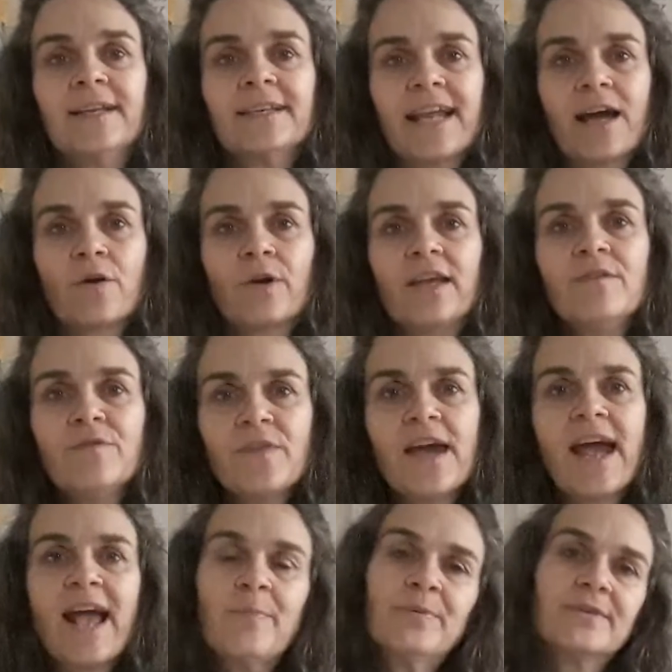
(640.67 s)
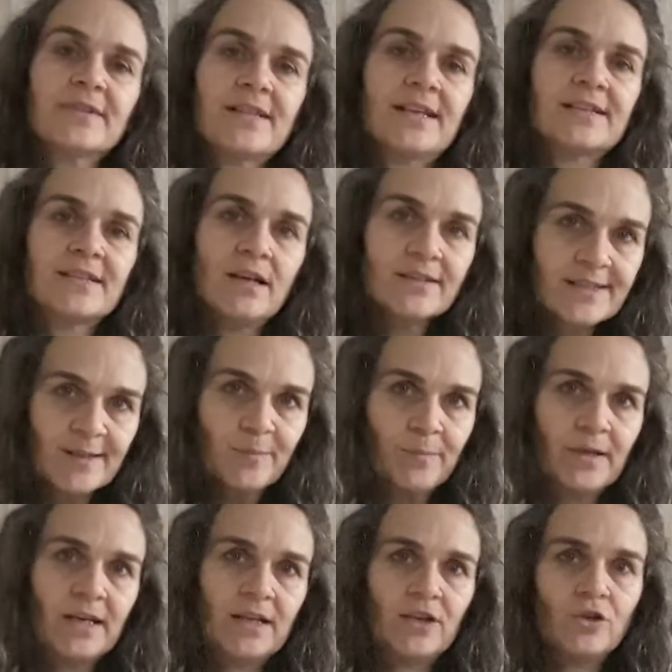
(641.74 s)
Now, if that happens, that doesn't
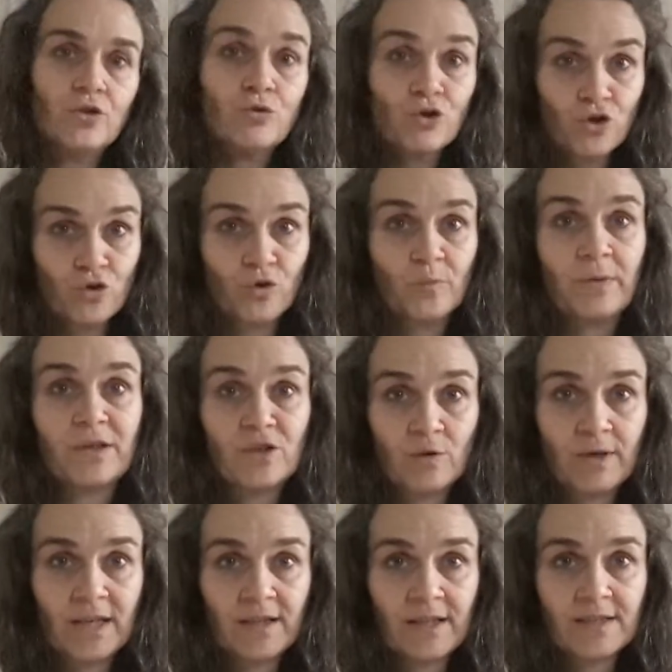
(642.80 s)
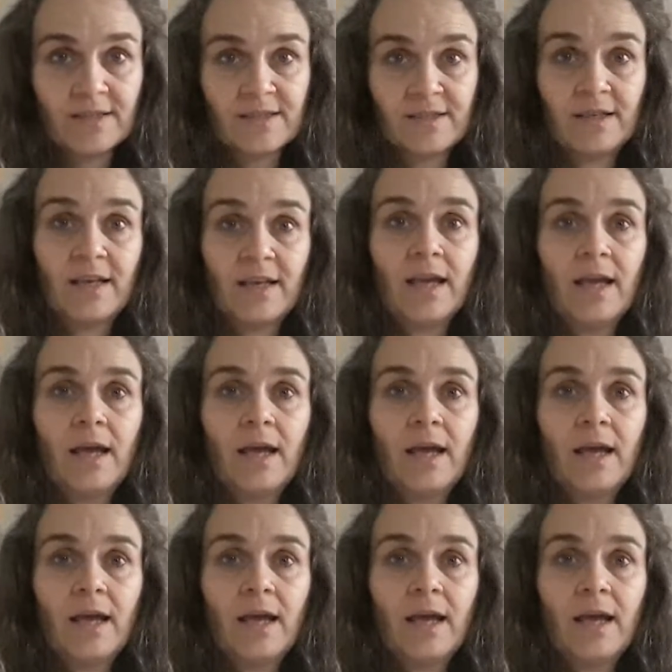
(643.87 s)
mean you shouldn't be doing this.